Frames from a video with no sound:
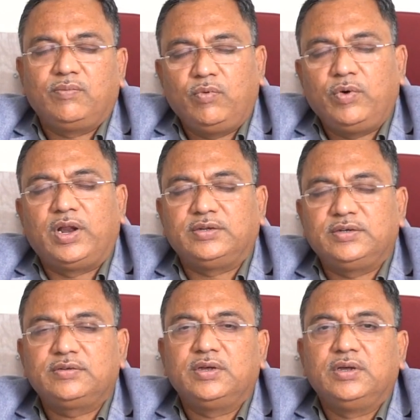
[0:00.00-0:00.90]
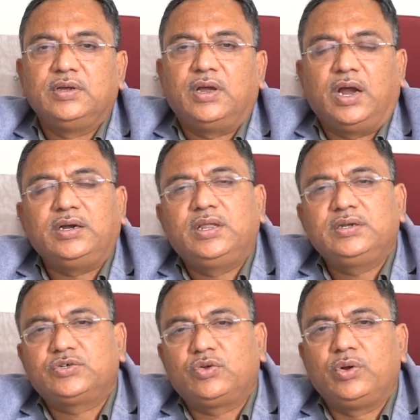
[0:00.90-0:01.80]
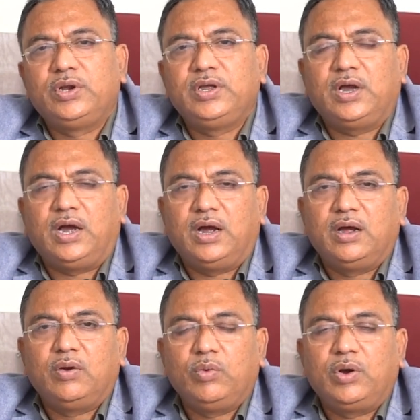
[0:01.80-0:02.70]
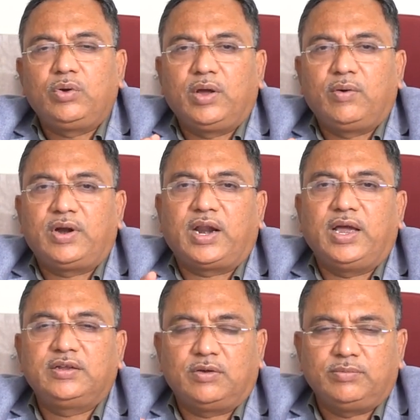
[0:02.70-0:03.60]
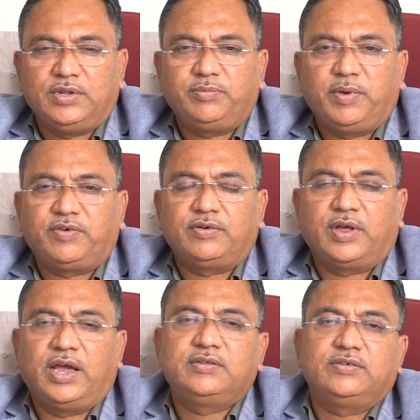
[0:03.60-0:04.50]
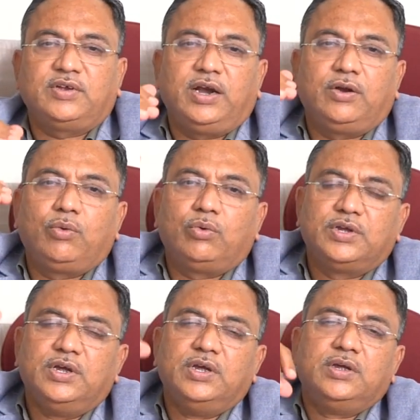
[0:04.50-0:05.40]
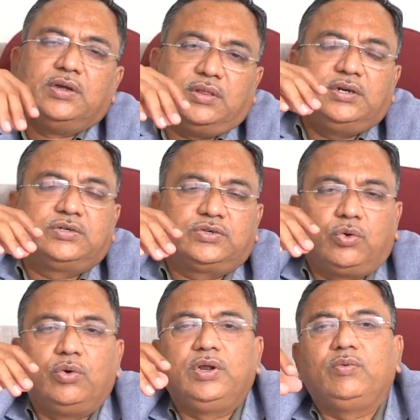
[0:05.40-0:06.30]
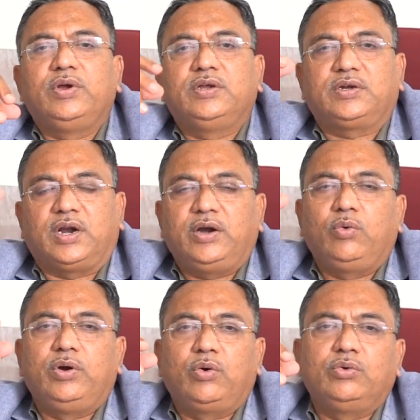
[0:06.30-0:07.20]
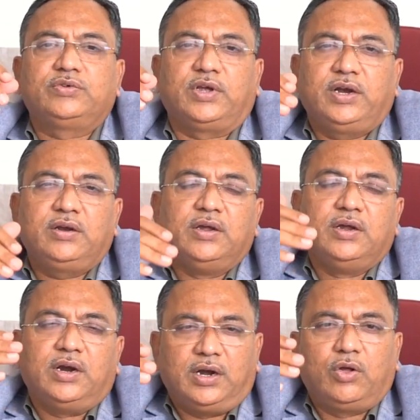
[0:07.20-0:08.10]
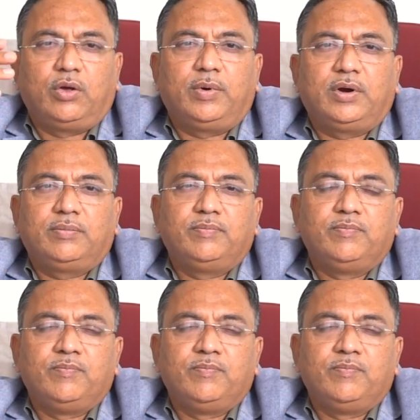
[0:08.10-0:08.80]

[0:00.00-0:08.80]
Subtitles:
food allergies, and then slowly we have to have a trials of these patients as the child grows. Then slowly we try to introduce and develop a